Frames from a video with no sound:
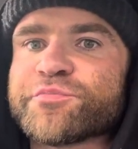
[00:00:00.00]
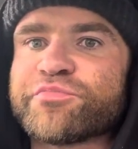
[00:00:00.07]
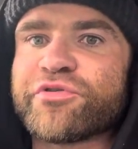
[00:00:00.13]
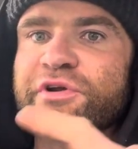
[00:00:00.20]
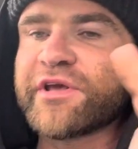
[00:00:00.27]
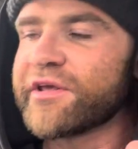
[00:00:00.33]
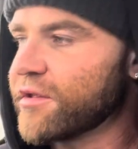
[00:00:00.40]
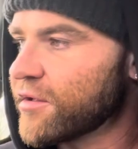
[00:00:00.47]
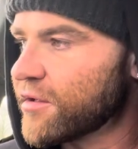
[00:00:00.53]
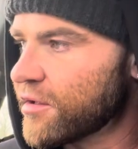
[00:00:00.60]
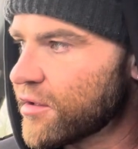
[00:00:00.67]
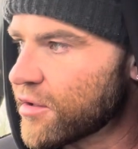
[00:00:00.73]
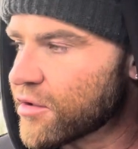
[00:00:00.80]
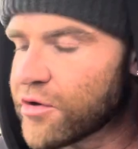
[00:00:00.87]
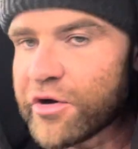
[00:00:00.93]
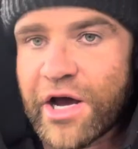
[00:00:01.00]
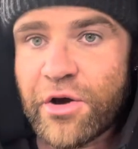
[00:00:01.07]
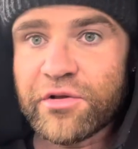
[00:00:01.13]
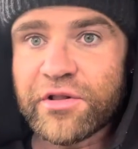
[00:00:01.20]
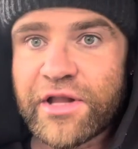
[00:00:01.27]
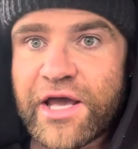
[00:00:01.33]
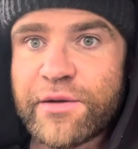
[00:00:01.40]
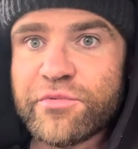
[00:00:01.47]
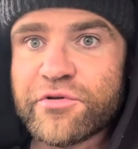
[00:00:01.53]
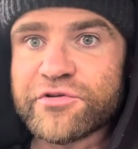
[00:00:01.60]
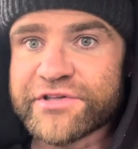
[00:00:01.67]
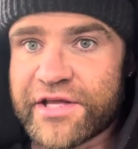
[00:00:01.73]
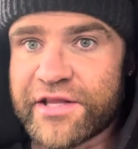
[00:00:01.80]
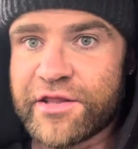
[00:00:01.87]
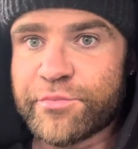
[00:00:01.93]
pre-cut out
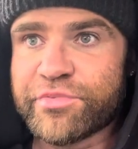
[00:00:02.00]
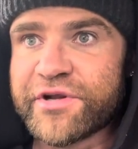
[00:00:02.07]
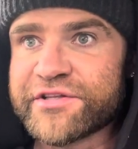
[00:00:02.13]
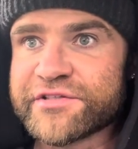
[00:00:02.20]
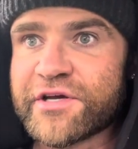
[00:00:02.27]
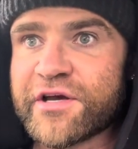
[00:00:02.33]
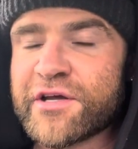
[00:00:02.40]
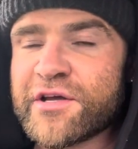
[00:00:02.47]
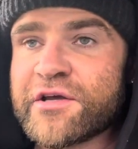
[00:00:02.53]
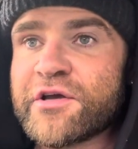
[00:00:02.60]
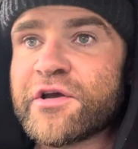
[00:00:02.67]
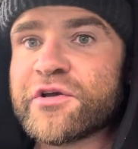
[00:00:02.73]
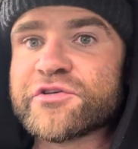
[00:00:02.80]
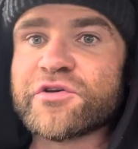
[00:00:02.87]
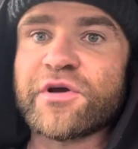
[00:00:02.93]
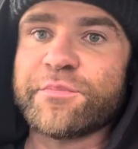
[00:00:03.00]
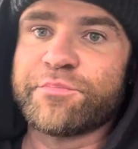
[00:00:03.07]
labels in the printer. So it